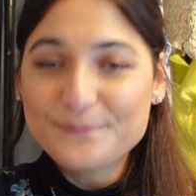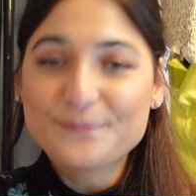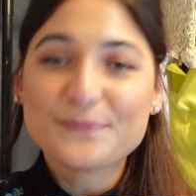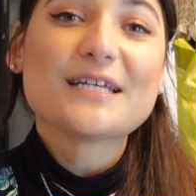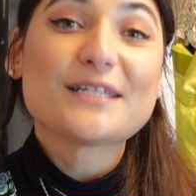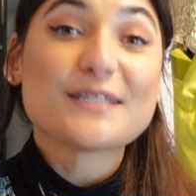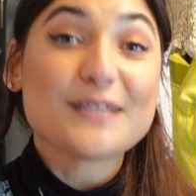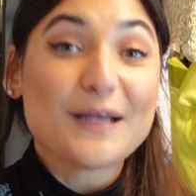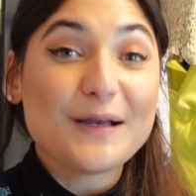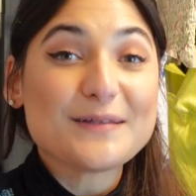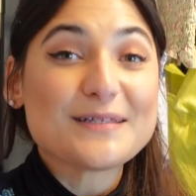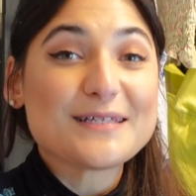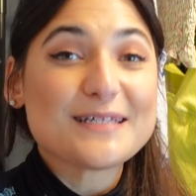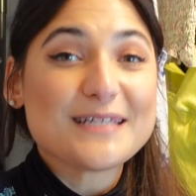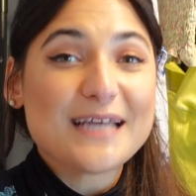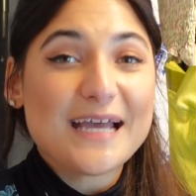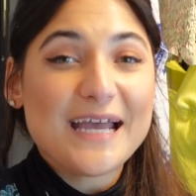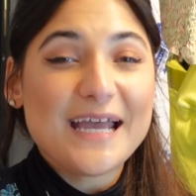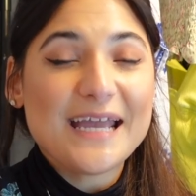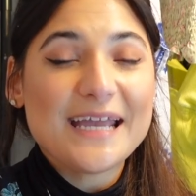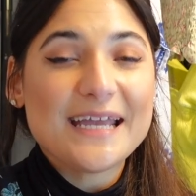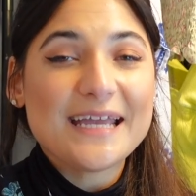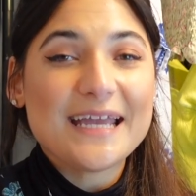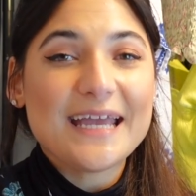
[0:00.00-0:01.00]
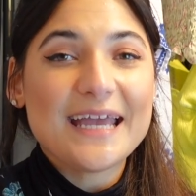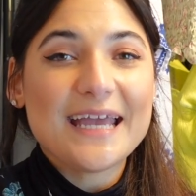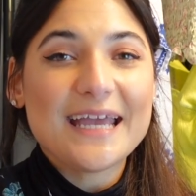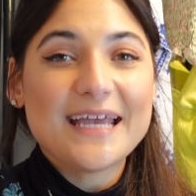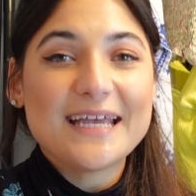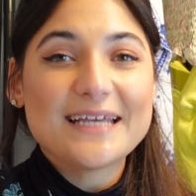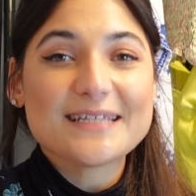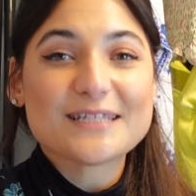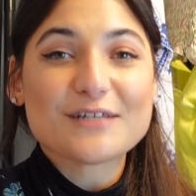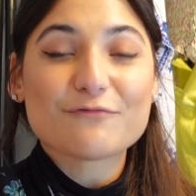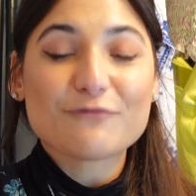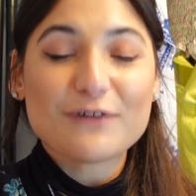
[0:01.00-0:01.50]
So today
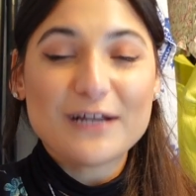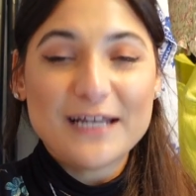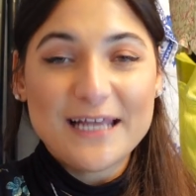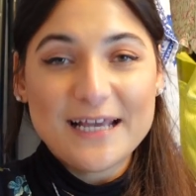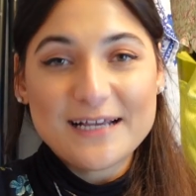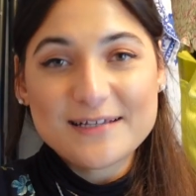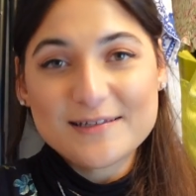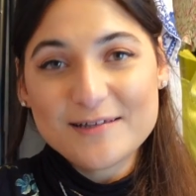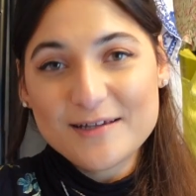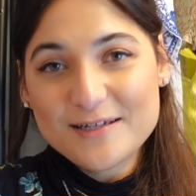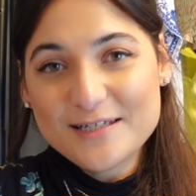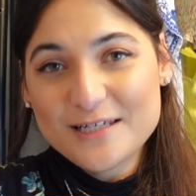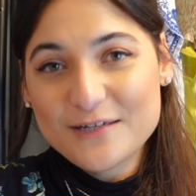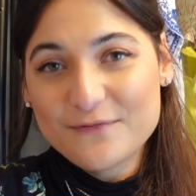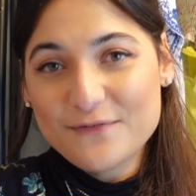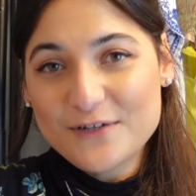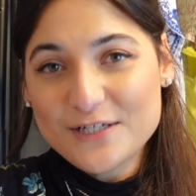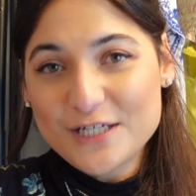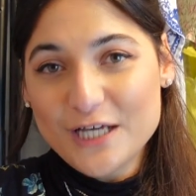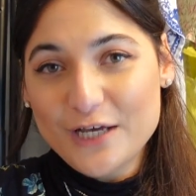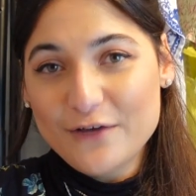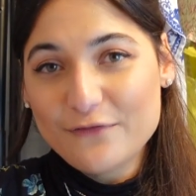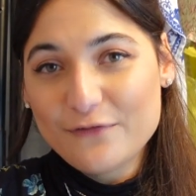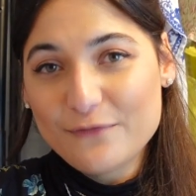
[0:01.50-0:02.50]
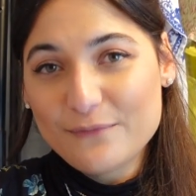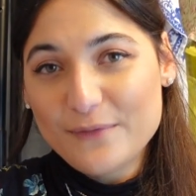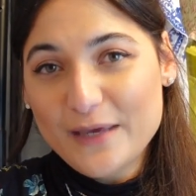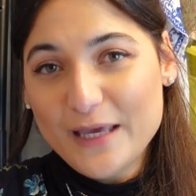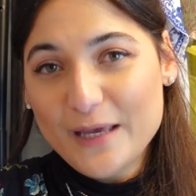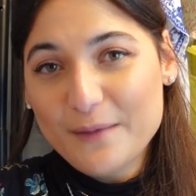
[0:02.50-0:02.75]
is a really exciting video for me.